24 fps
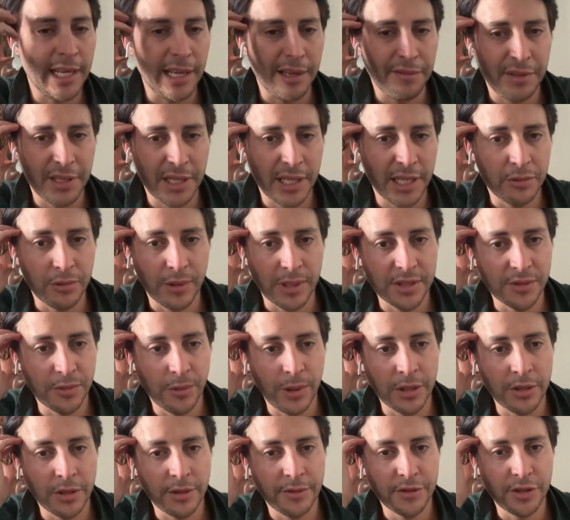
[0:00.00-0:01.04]
I think it was
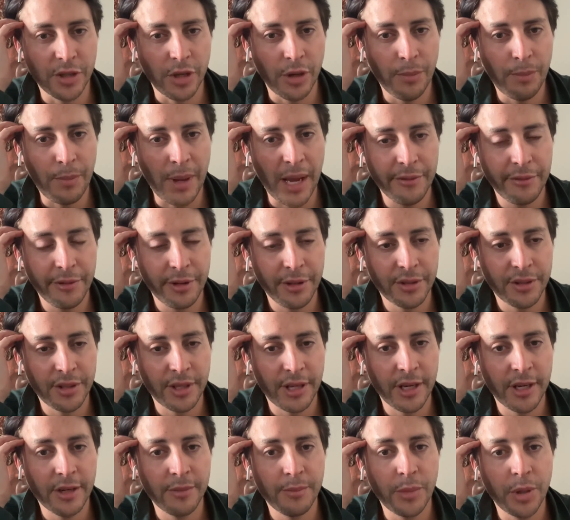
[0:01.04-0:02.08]
one of the
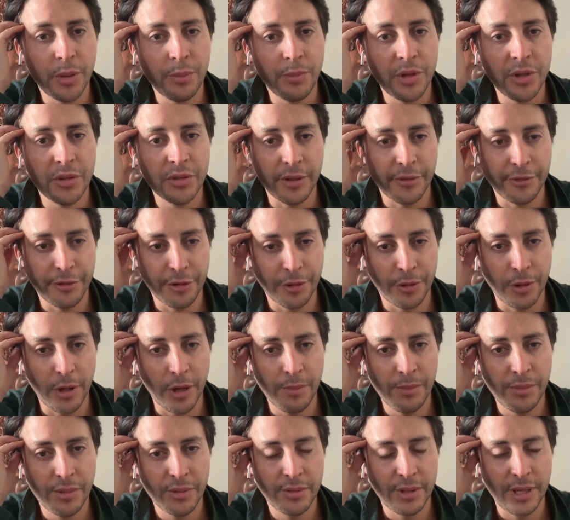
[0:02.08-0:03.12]
pivotal moments of
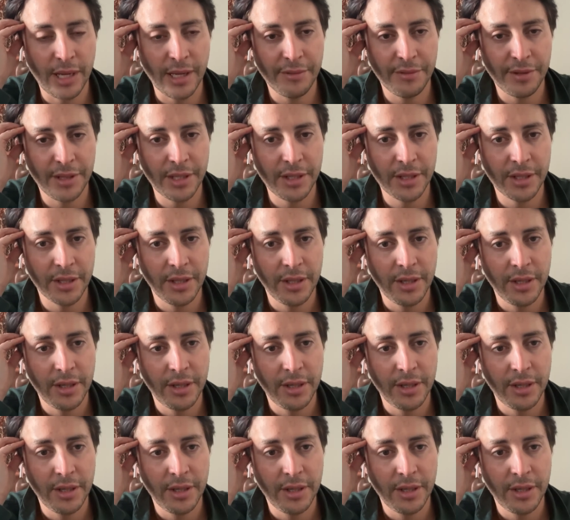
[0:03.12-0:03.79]
Europe, I think,